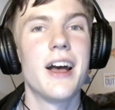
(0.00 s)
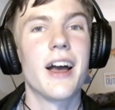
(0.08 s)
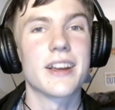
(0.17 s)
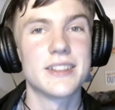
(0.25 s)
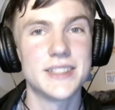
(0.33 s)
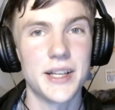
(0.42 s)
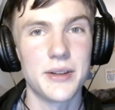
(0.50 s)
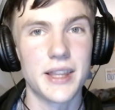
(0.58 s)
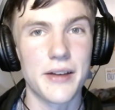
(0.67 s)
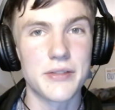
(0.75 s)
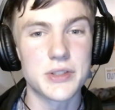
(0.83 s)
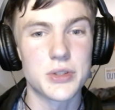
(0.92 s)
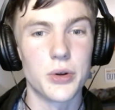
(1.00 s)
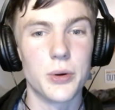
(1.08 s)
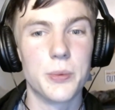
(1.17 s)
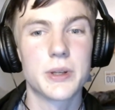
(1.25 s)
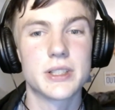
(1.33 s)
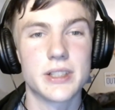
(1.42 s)
I can tell you that for sure
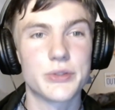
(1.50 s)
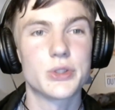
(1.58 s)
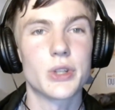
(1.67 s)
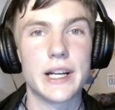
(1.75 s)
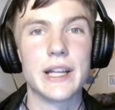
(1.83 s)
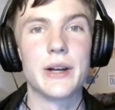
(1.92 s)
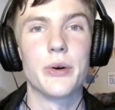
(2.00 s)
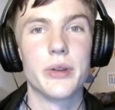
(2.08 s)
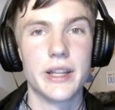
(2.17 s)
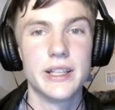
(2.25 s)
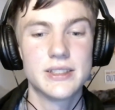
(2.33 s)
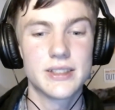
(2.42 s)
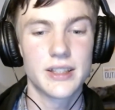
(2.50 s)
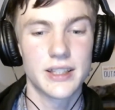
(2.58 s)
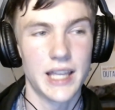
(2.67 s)
because I've tried it on this